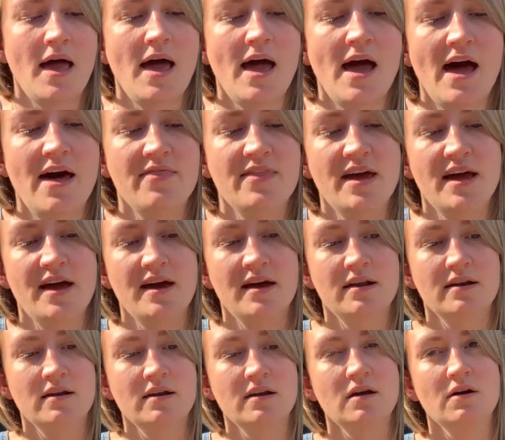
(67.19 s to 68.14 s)
And
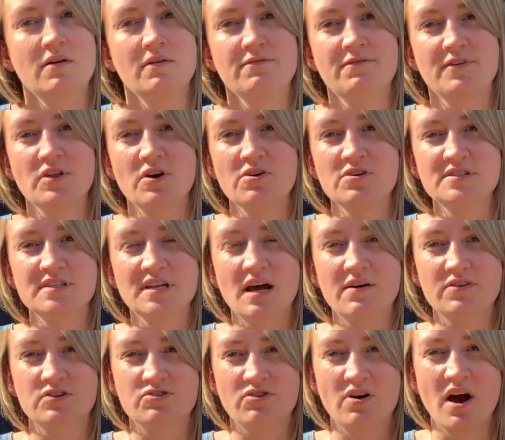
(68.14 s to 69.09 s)
then for those that have
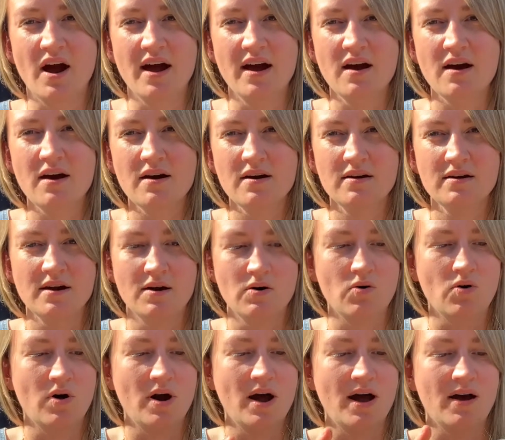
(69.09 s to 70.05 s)
a dryer
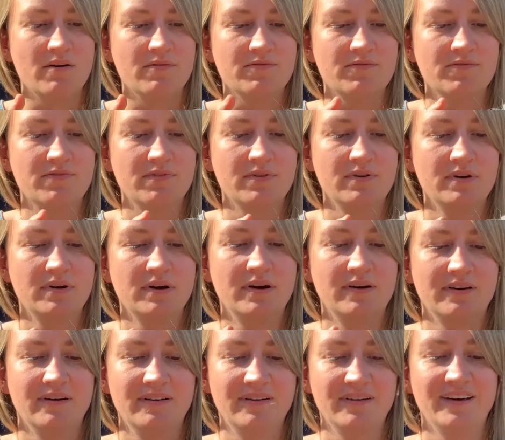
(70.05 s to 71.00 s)
or have
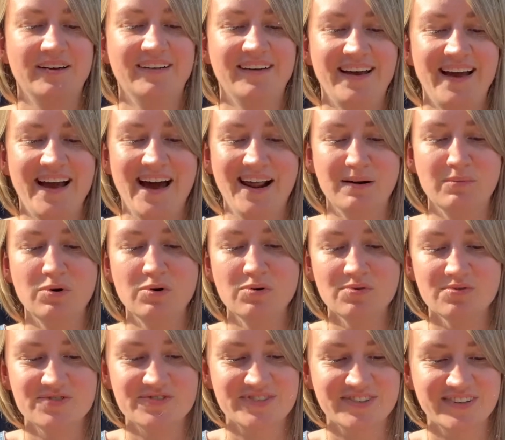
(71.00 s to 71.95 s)

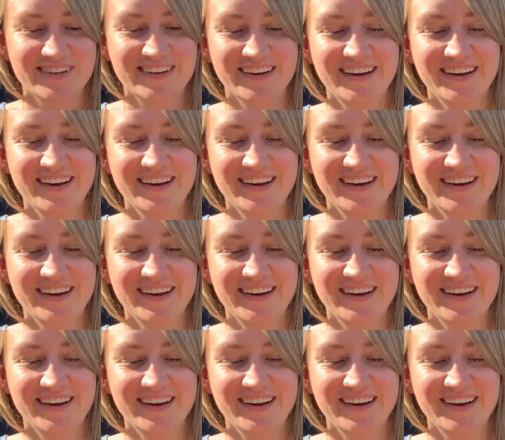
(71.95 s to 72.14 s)
animals,